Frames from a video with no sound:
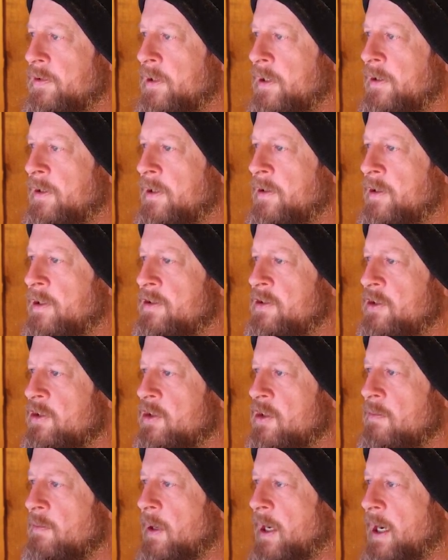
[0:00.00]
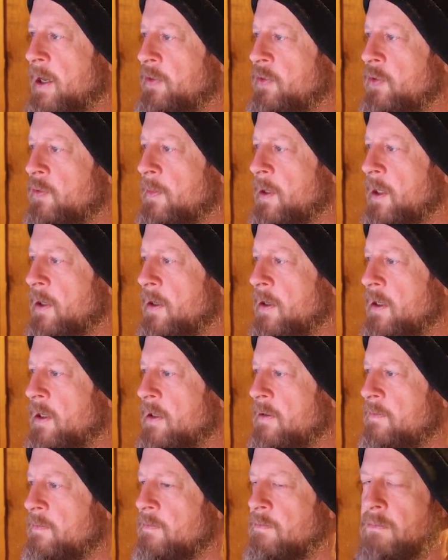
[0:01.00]
And then this is the bathroom
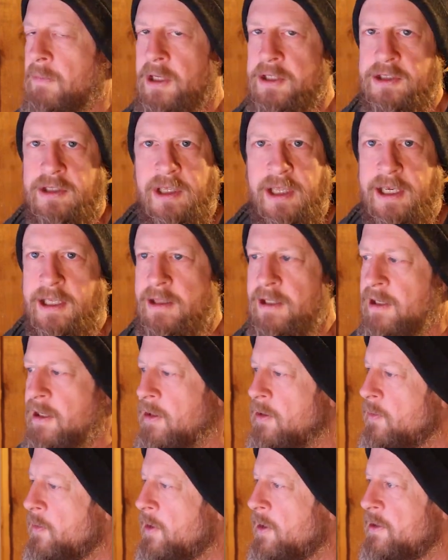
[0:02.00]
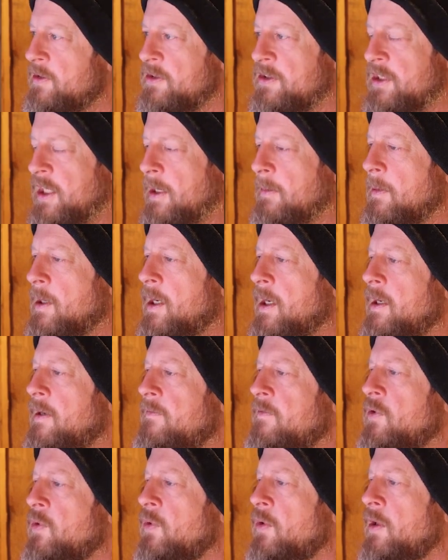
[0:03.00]
area, much like the other one, same kind
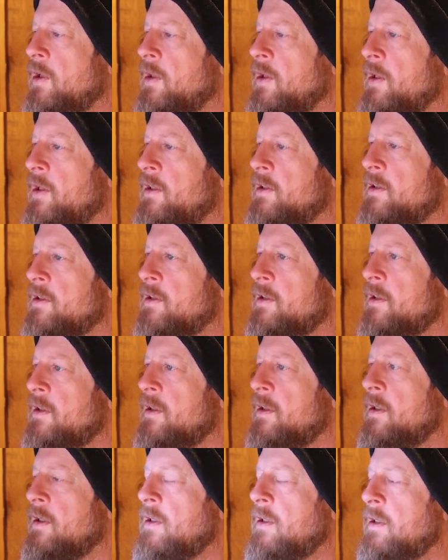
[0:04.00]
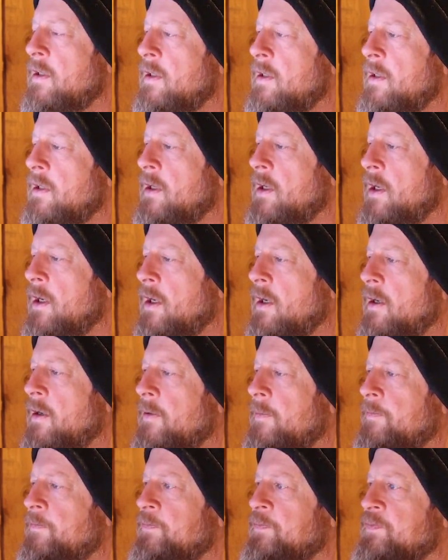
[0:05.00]
of toilet. And